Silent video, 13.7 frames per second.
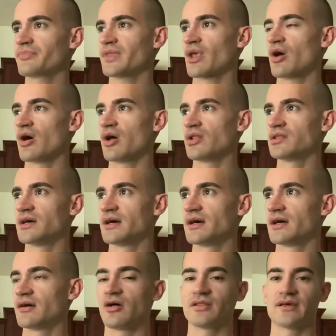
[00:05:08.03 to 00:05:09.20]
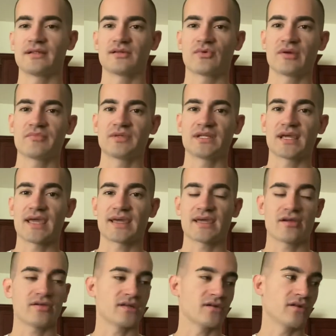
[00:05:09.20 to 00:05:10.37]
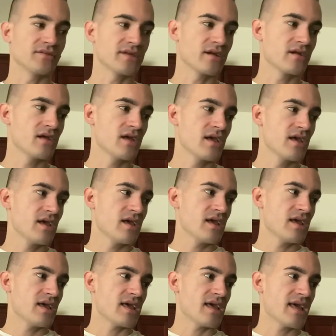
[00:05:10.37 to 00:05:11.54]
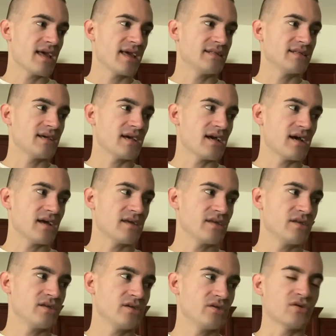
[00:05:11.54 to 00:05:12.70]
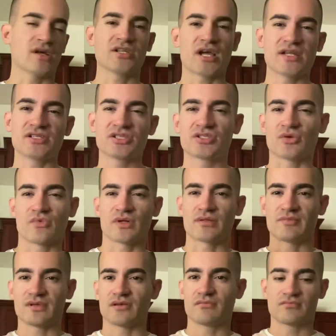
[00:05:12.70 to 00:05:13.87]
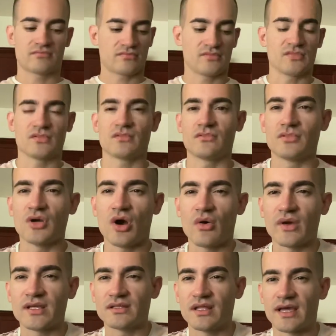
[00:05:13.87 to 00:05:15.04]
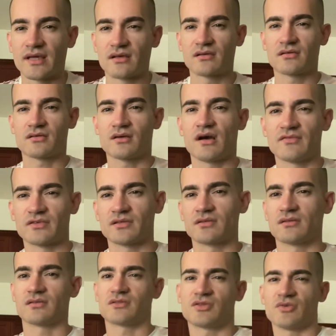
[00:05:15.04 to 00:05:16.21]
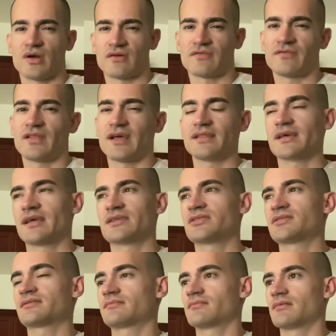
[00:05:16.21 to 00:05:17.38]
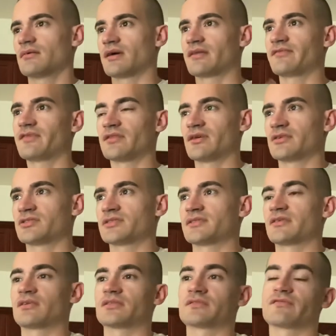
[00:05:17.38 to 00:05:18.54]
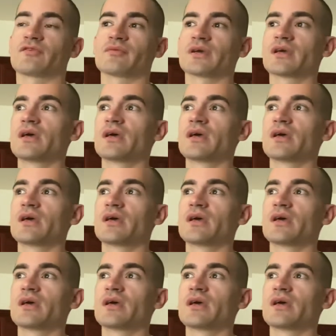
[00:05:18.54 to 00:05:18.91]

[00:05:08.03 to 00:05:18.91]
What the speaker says: All that equipment, I can't carry that all in there. And, you know, I just don't want to be going, like, covered on a two-hour flight. Like, I just, oh, I'd feel nauseous and claustrophobic.